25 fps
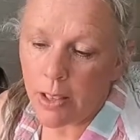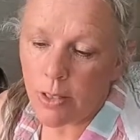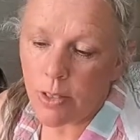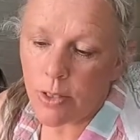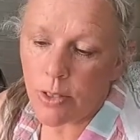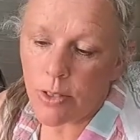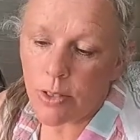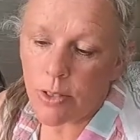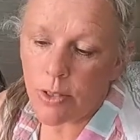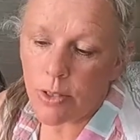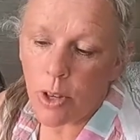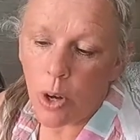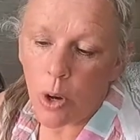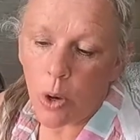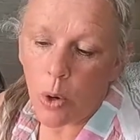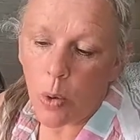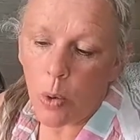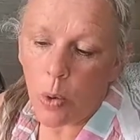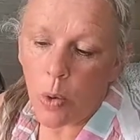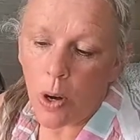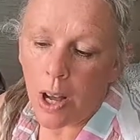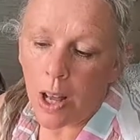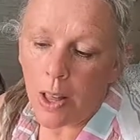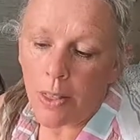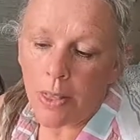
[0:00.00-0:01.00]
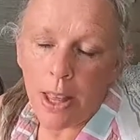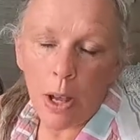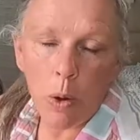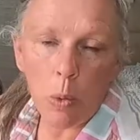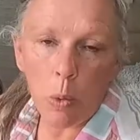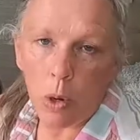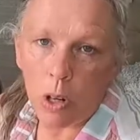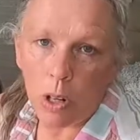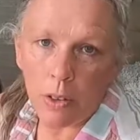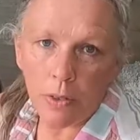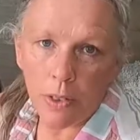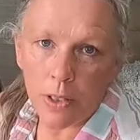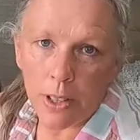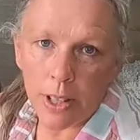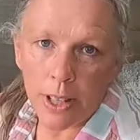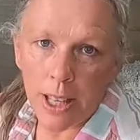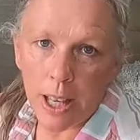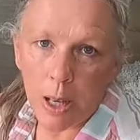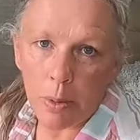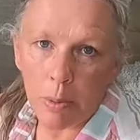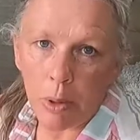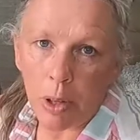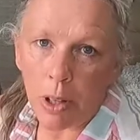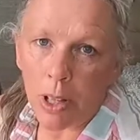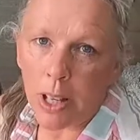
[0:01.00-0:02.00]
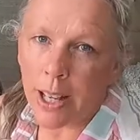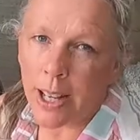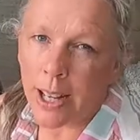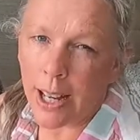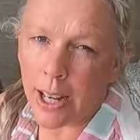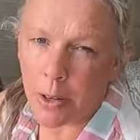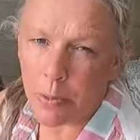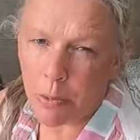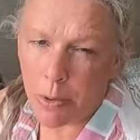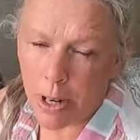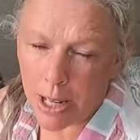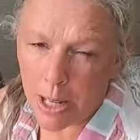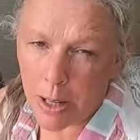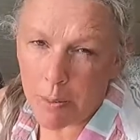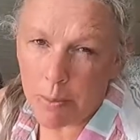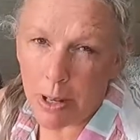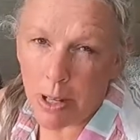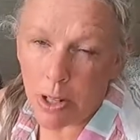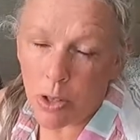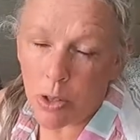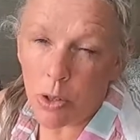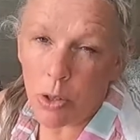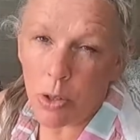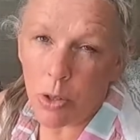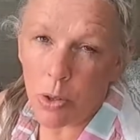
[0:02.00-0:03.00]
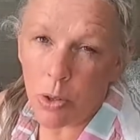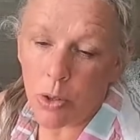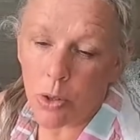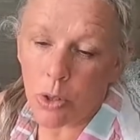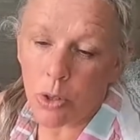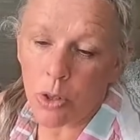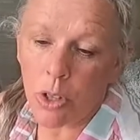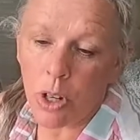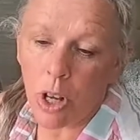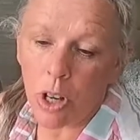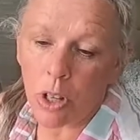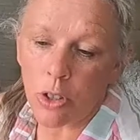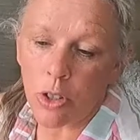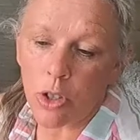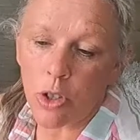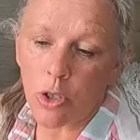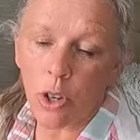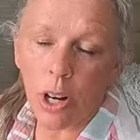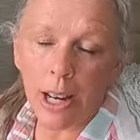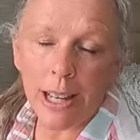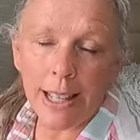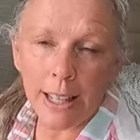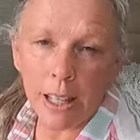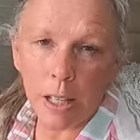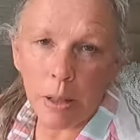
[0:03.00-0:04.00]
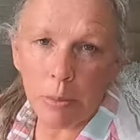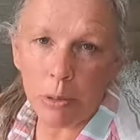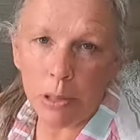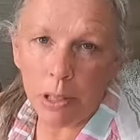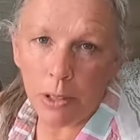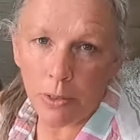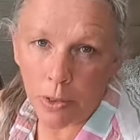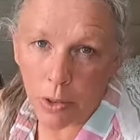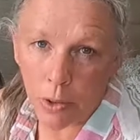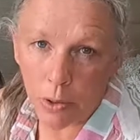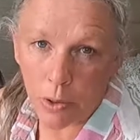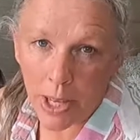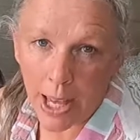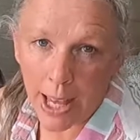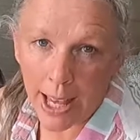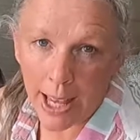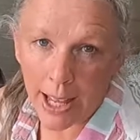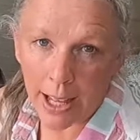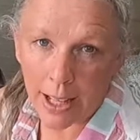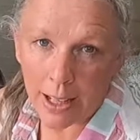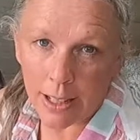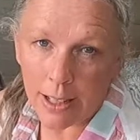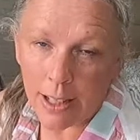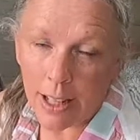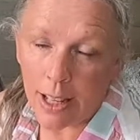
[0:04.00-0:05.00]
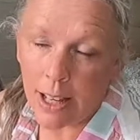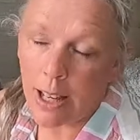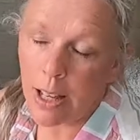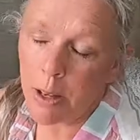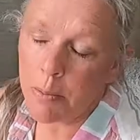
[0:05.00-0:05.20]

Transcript: So they work for the kibble, and I recommend you use your dog's dry kibble if you can,